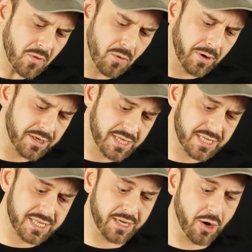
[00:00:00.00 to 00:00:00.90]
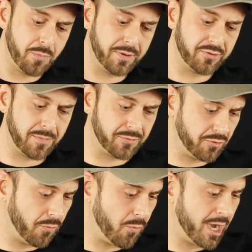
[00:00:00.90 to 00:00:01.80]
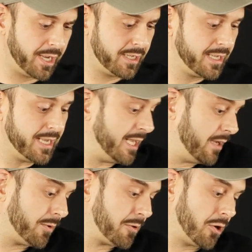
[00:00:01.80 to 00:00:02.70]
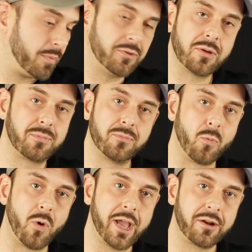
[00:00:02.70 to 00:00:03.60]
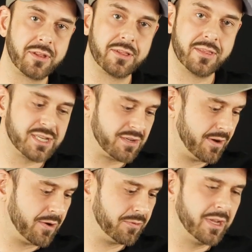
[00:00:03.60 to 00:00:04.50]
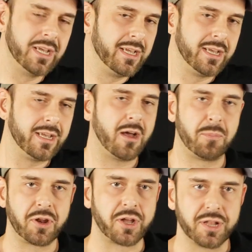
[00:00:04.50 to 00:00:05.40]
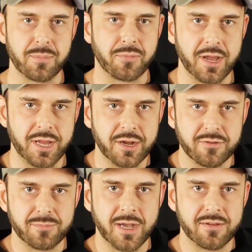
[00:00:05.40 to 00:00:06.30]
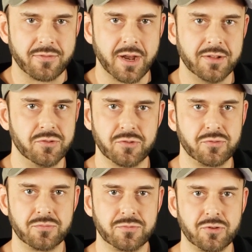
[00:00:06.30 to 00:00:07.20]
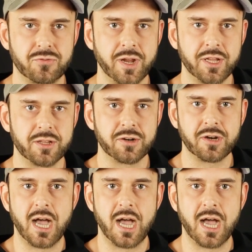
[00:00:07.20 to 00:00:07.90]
Whereas this thing opens up so wide, it even opens up wider than this phone. I'll put a clip right here of my friend's just regular